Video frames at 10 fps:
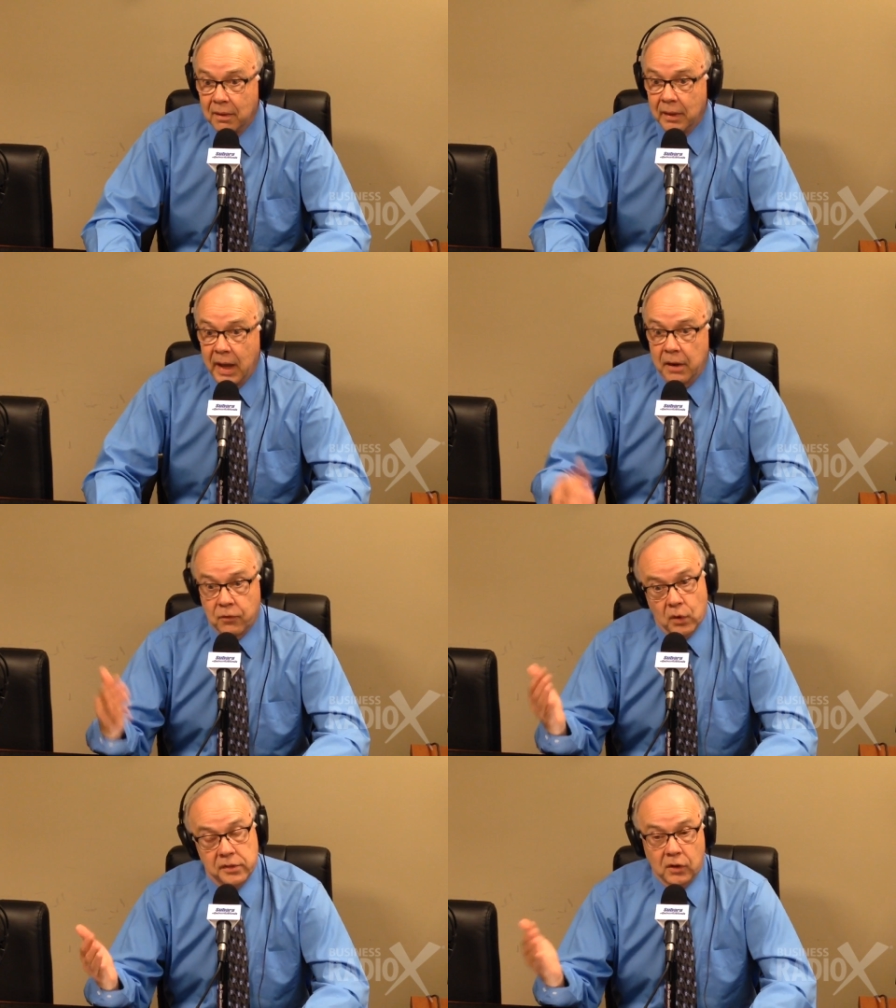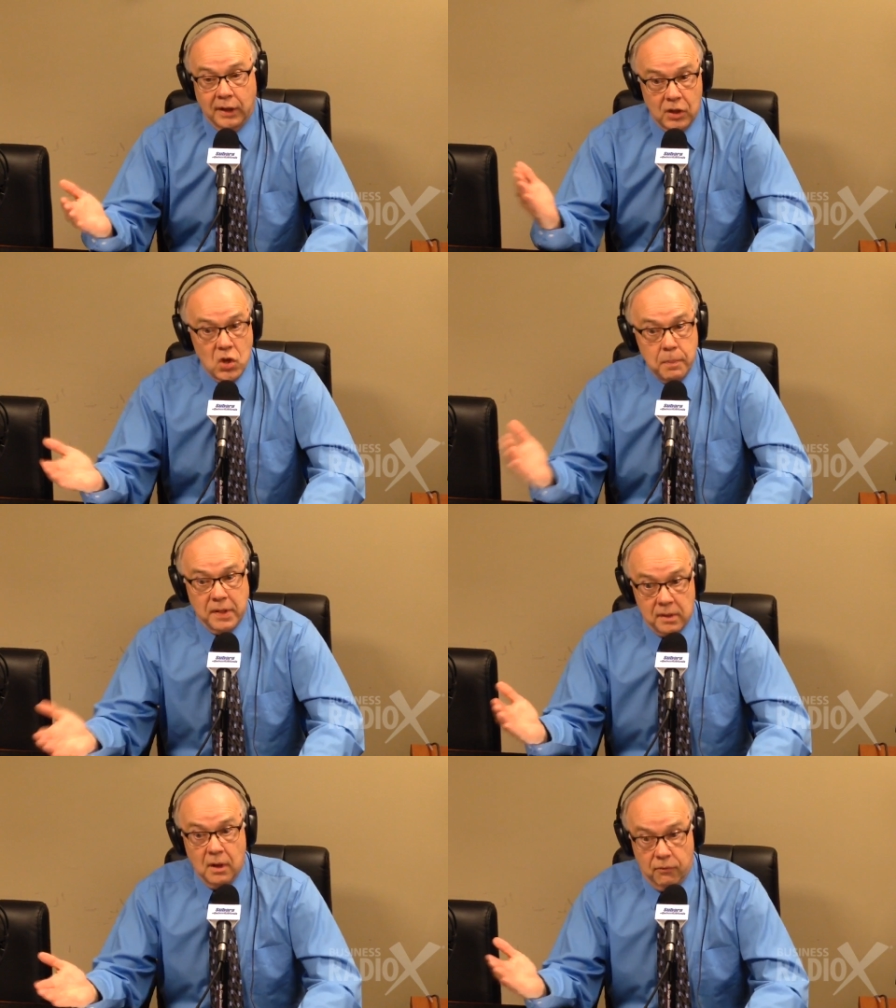And, of course, they're not the
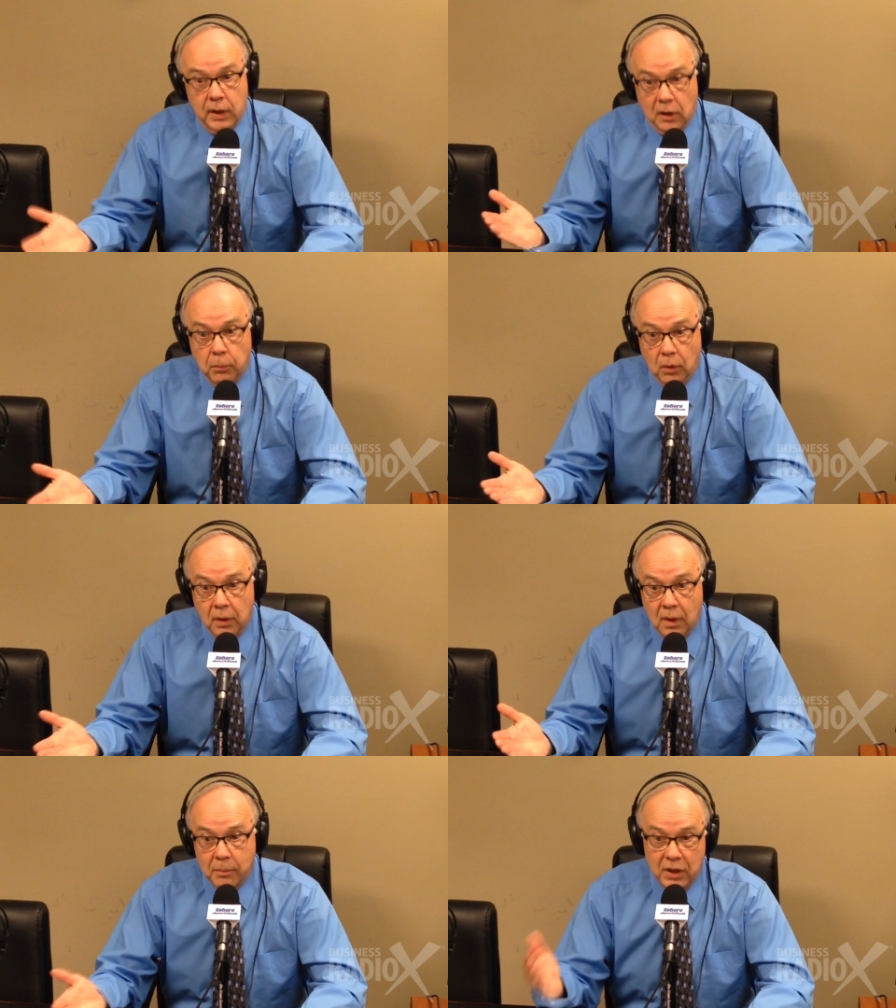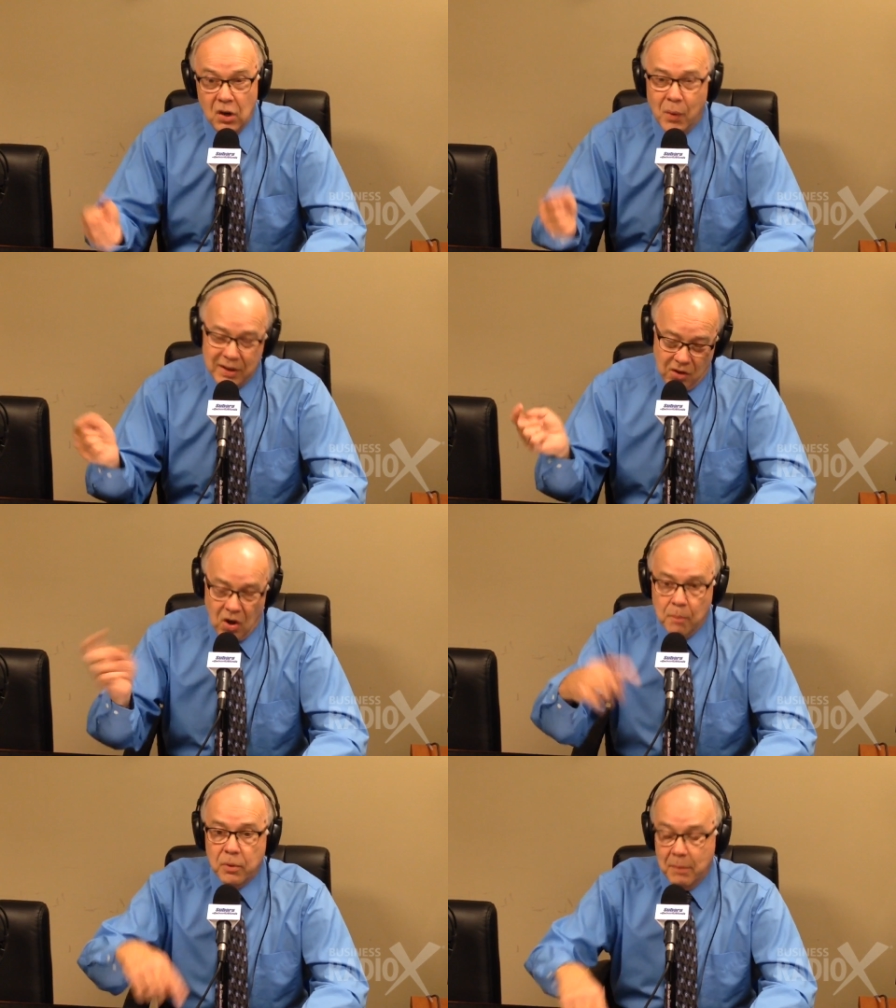cheapest available. But you know what?
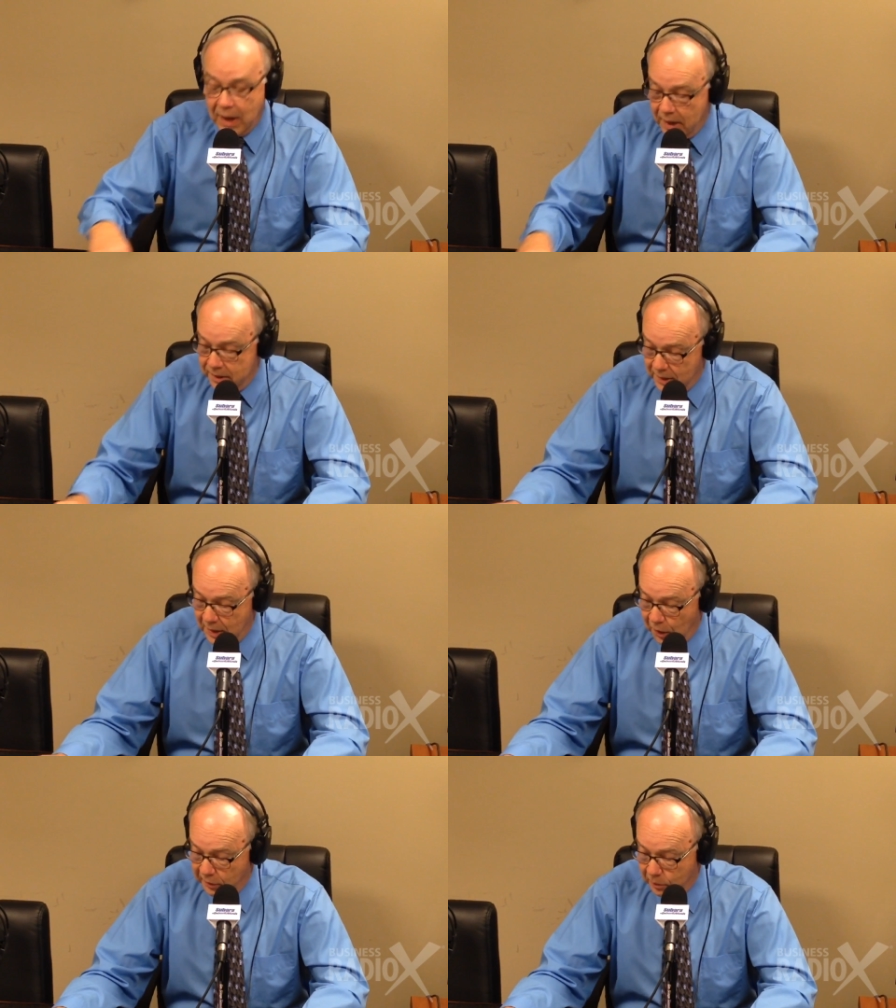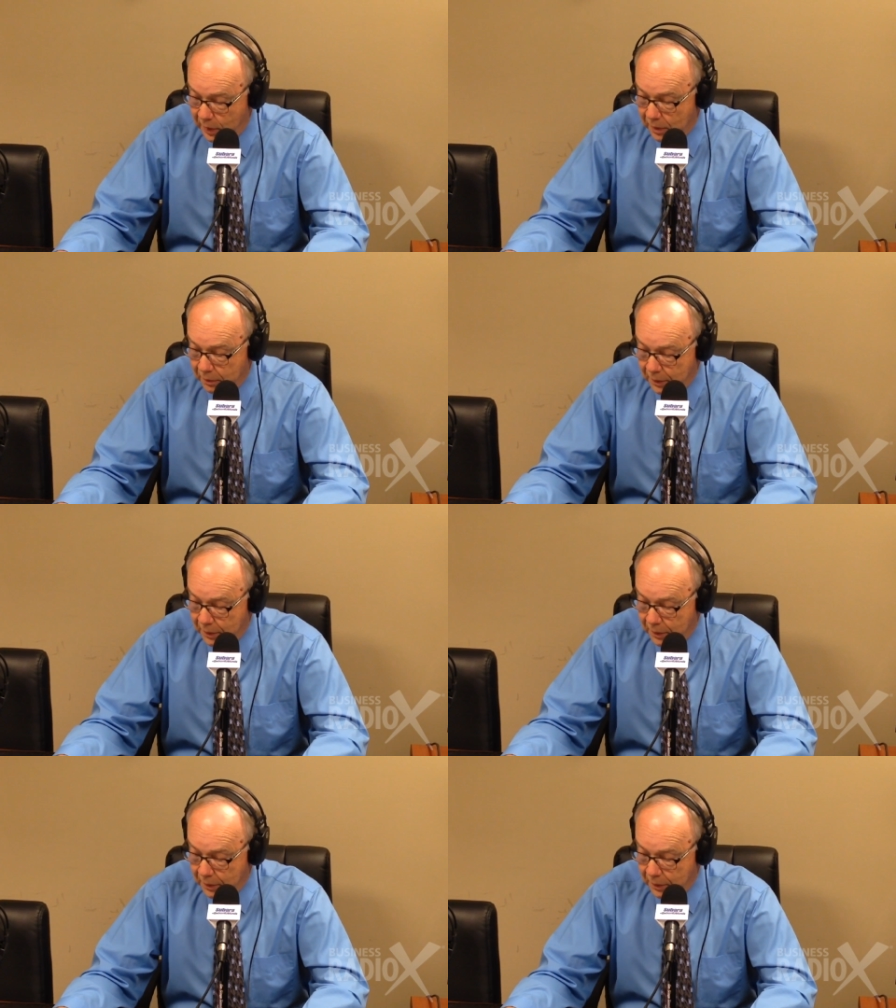Compromise elsewhere.